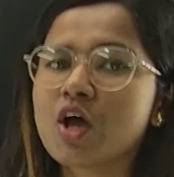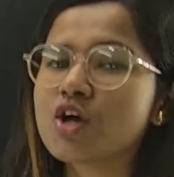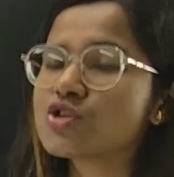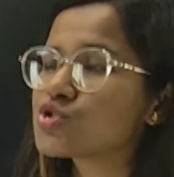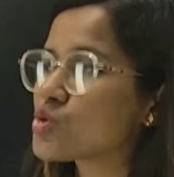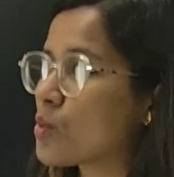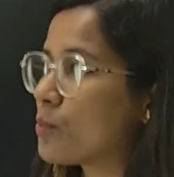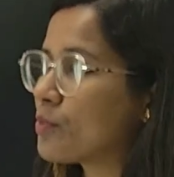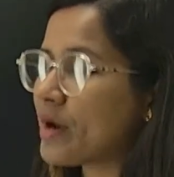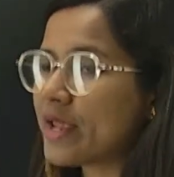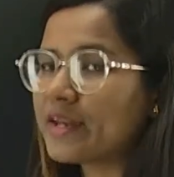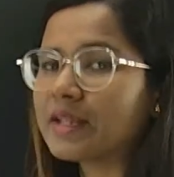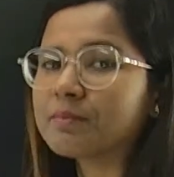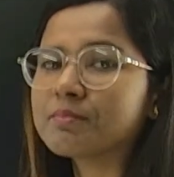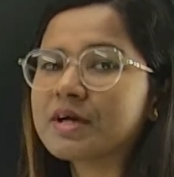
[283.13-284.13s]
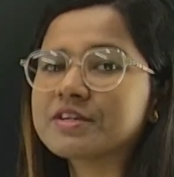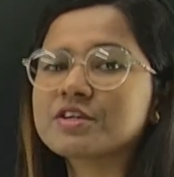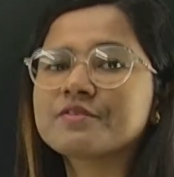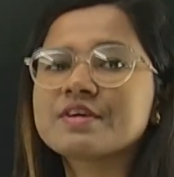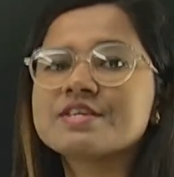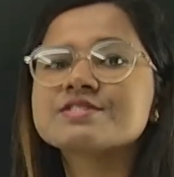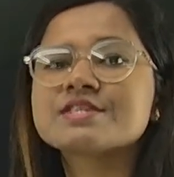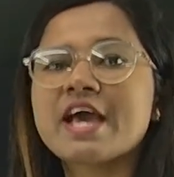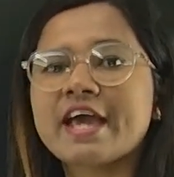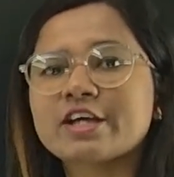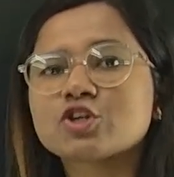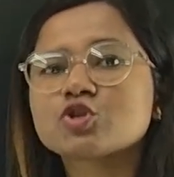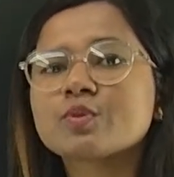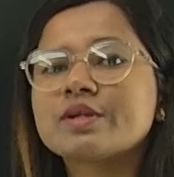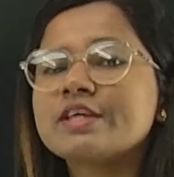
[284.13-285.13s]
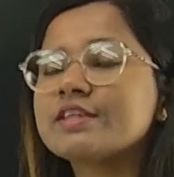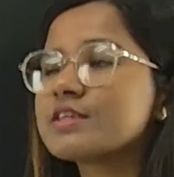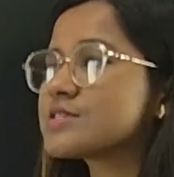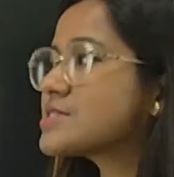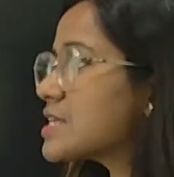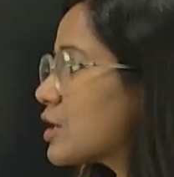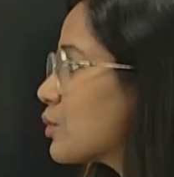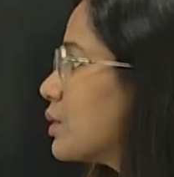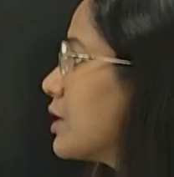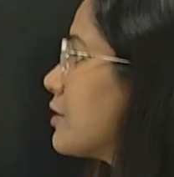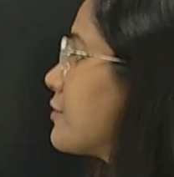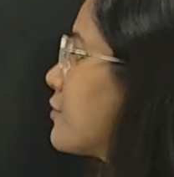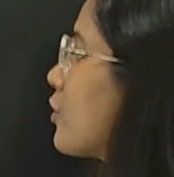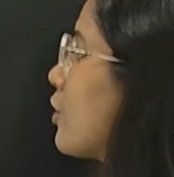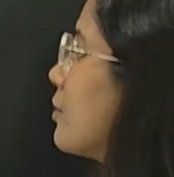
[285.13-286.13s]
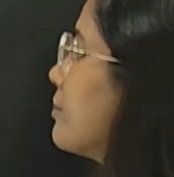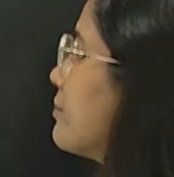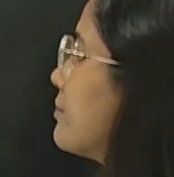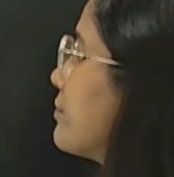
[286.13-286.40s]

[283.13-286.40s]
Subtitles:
So bread and butter is actually the singular form